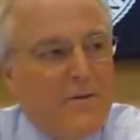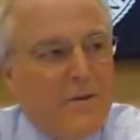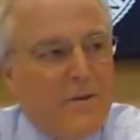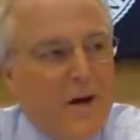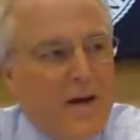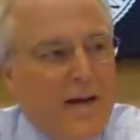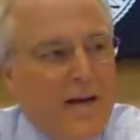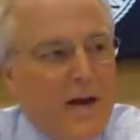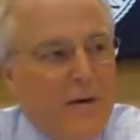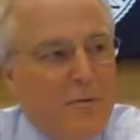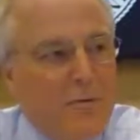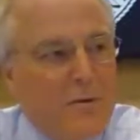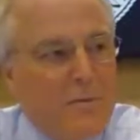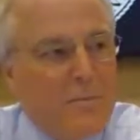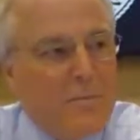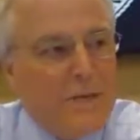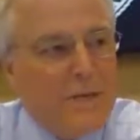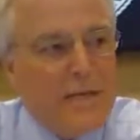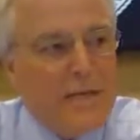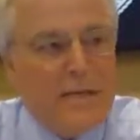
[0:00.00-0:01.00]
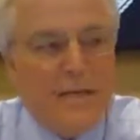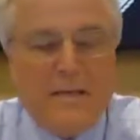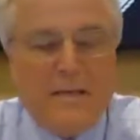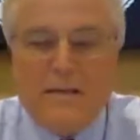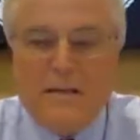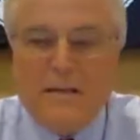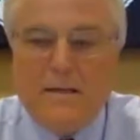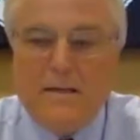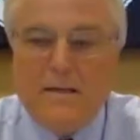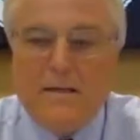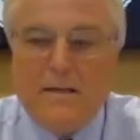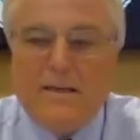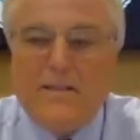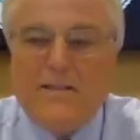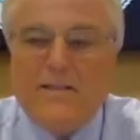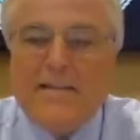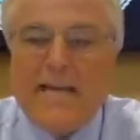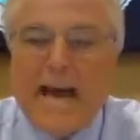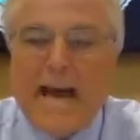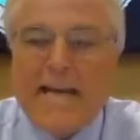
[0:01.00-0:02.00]
I never thought I would be
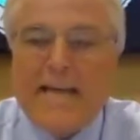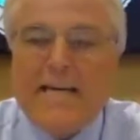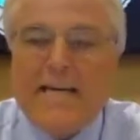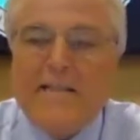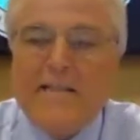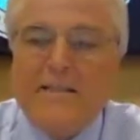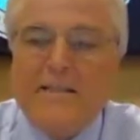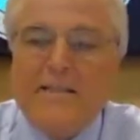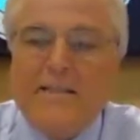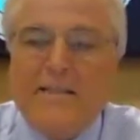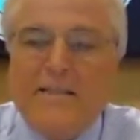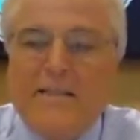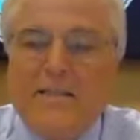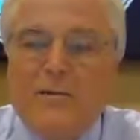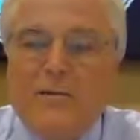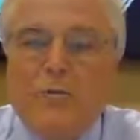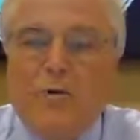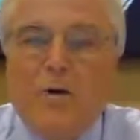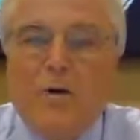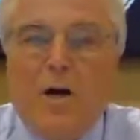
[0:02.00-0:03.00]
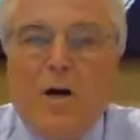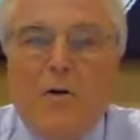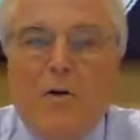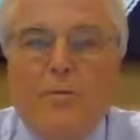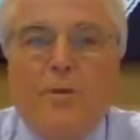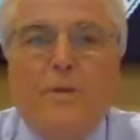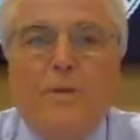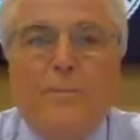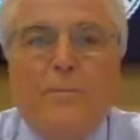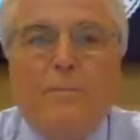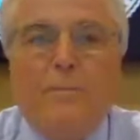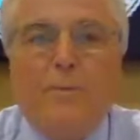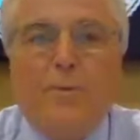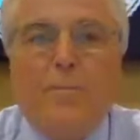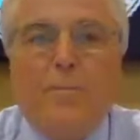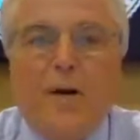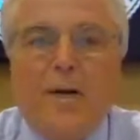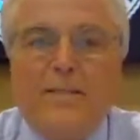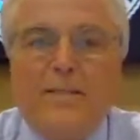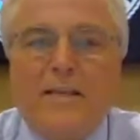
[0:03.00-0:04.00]
ecstatic to see that
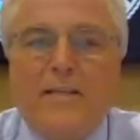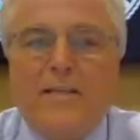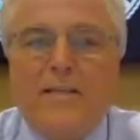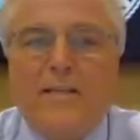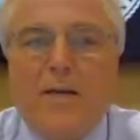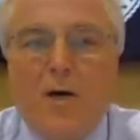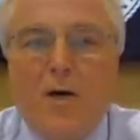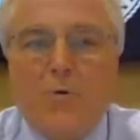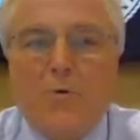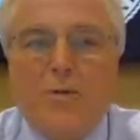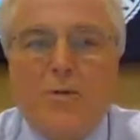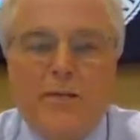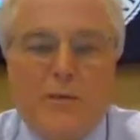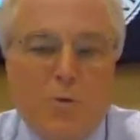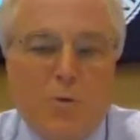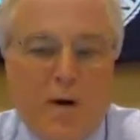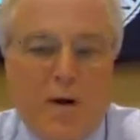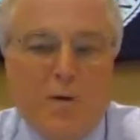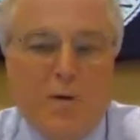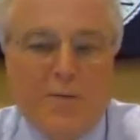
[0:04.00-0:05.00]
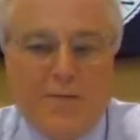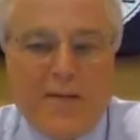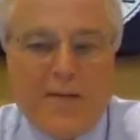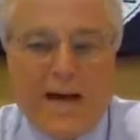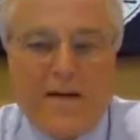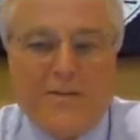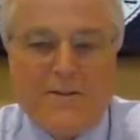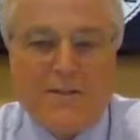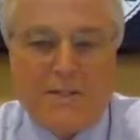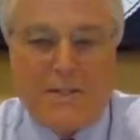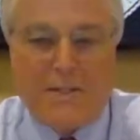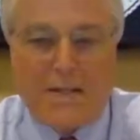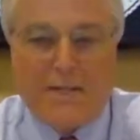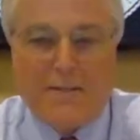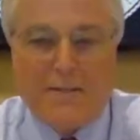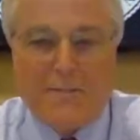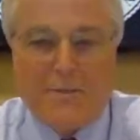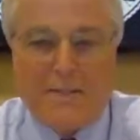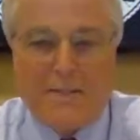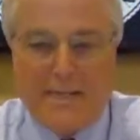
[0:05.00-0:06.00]
we're processing only 12,000
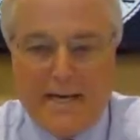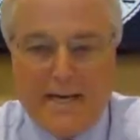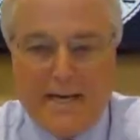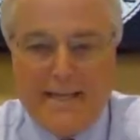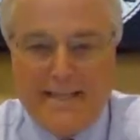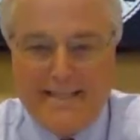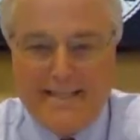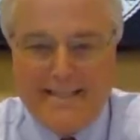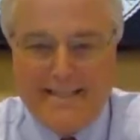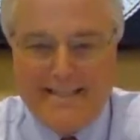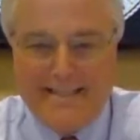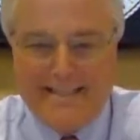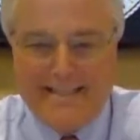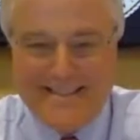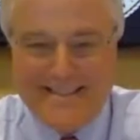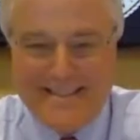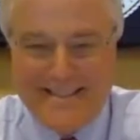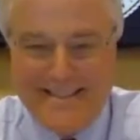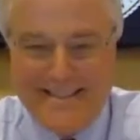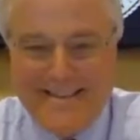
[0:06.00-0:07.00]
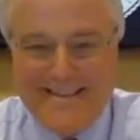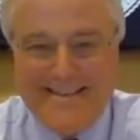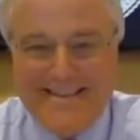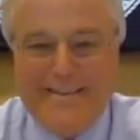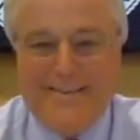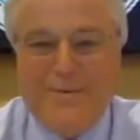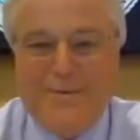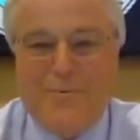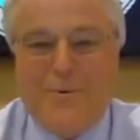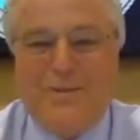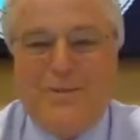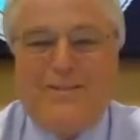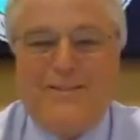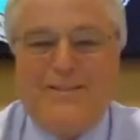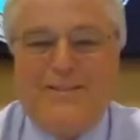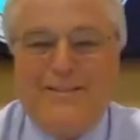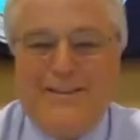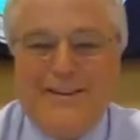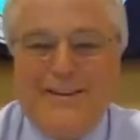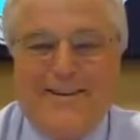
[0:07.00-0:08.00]
claims a day,
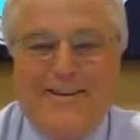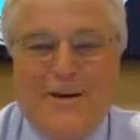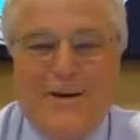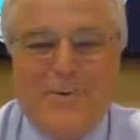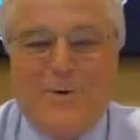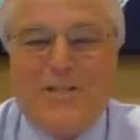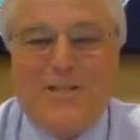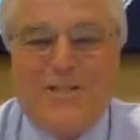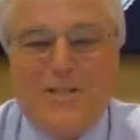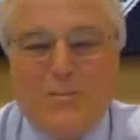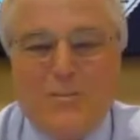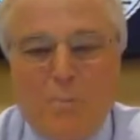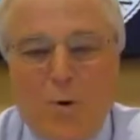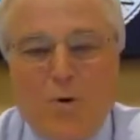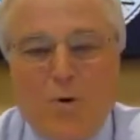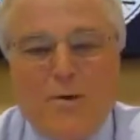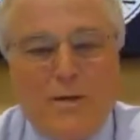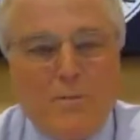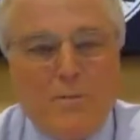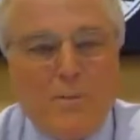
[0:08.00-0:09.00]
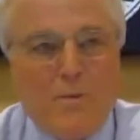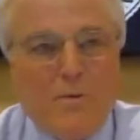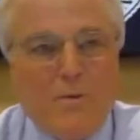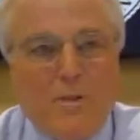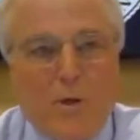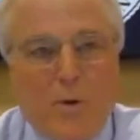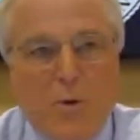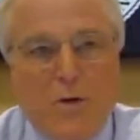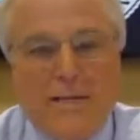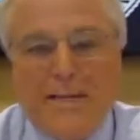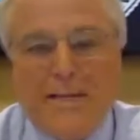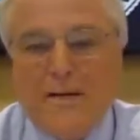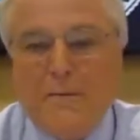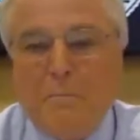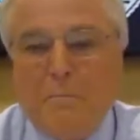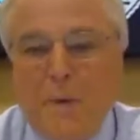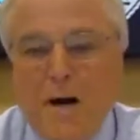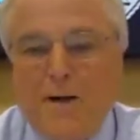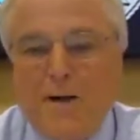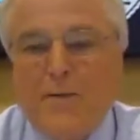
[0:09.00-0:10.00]
which is more than we were doing
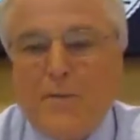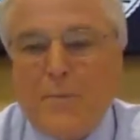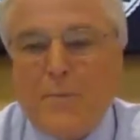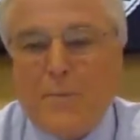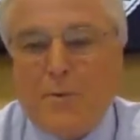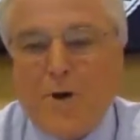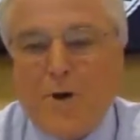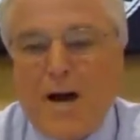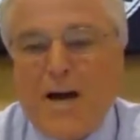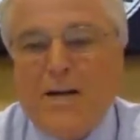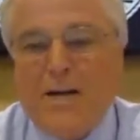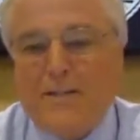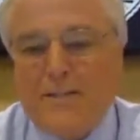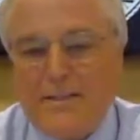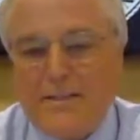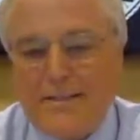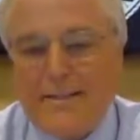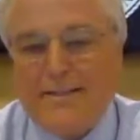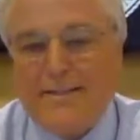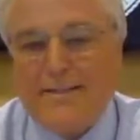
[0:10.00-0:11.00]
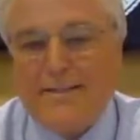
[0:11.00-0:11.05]
in a month prior